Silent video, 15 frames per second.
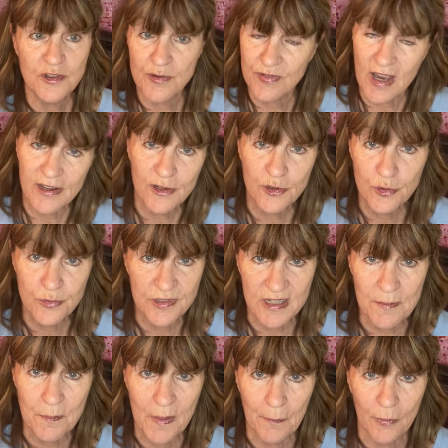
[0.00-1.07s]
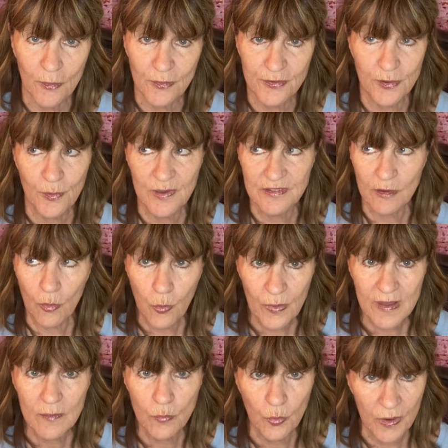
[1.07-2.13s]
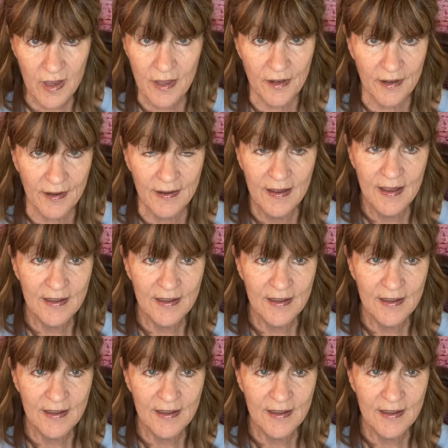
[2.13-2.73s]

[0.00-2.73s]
you've got a new team member. So it's a win-win.